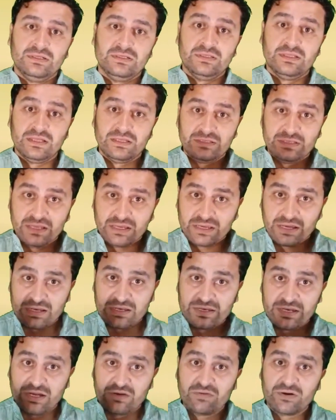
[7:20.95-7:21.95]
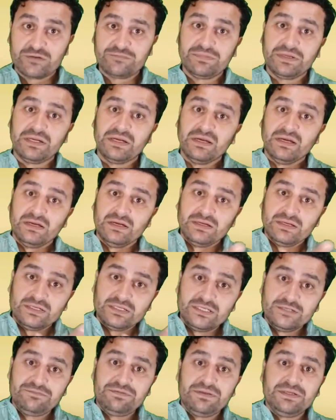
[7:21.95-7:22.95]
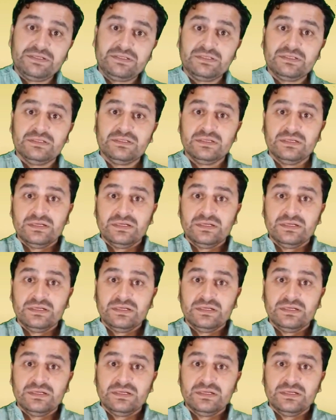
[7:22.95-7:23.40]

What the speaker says: then they can never be defeated,